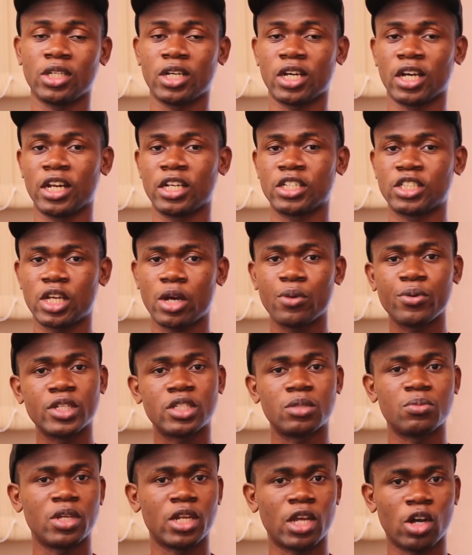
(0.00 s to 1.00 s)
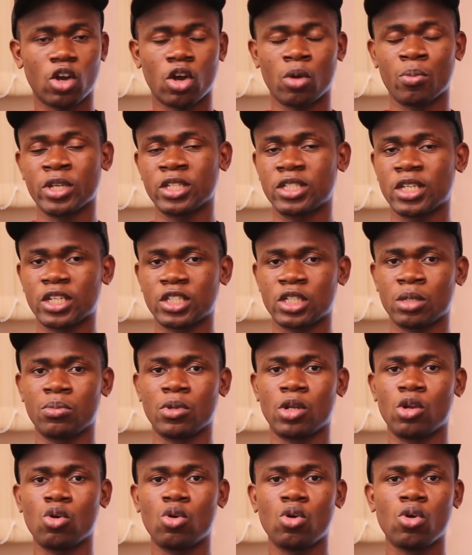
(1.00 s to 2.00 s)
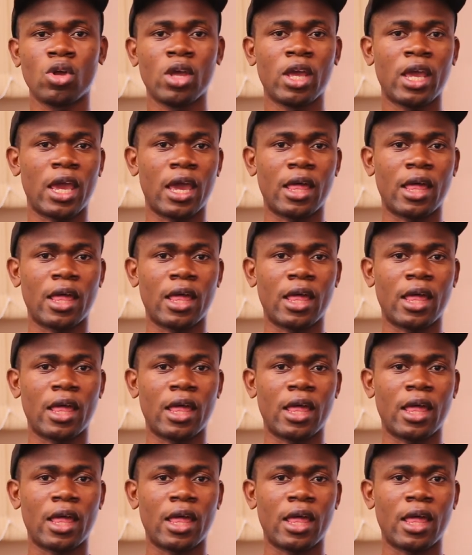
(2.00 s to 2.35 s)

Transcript: you can share with me in the comment section below